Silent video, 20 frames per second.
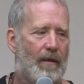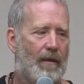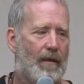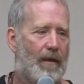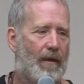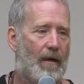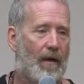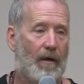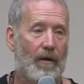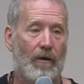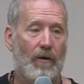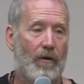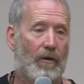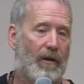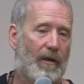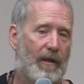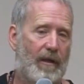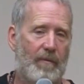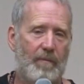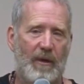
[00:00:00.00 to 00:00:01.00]
that aren't
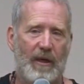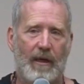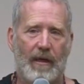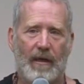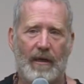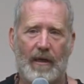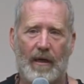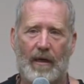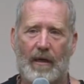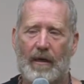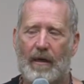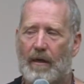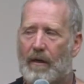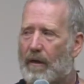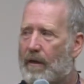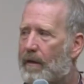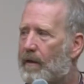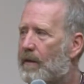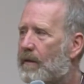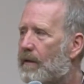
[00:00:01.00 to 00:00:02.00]
currently being done in
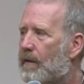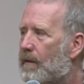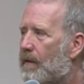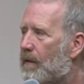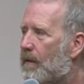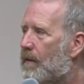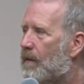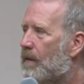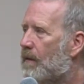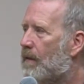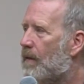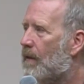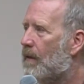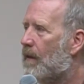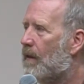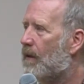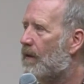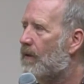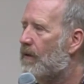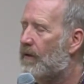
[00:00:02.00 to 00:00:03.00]
our,
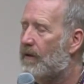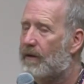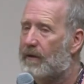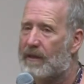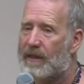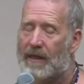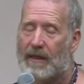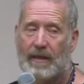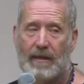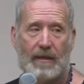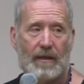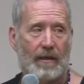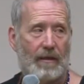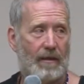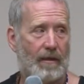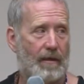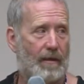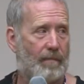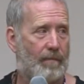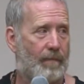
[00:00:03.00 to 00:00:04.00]
our current seed
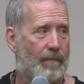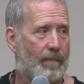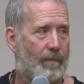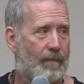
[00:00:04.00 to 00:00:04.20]
system.